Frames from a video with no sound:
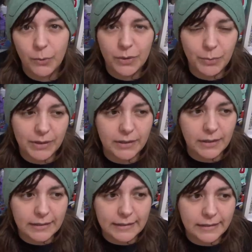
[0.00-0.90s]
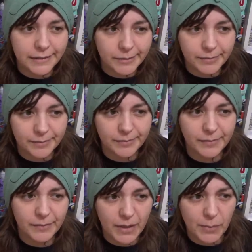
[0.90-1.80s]
would have been a little
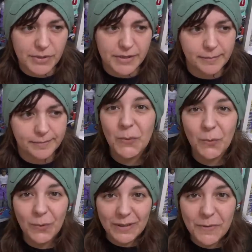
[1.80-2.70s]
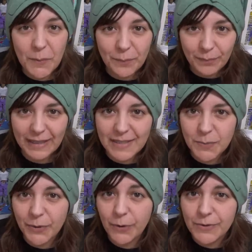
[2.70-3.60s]
cumbersome. One of the biggest
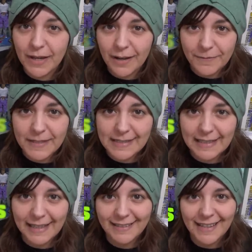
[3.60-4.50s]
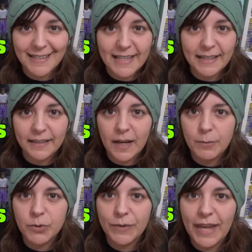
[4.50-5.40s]
pros of this kit is that it
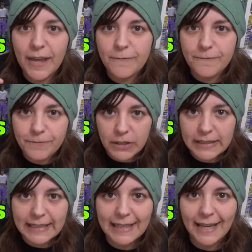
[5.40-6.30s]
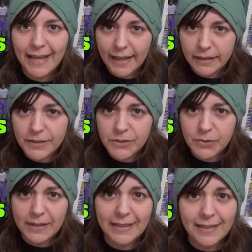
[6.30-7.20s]
comes with a fully
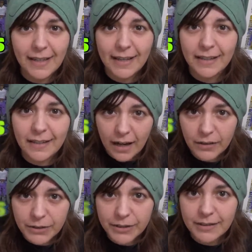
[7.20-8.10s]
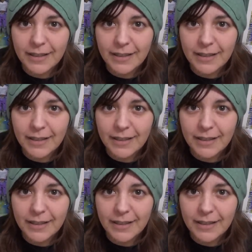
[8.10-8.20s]
illustrated, colored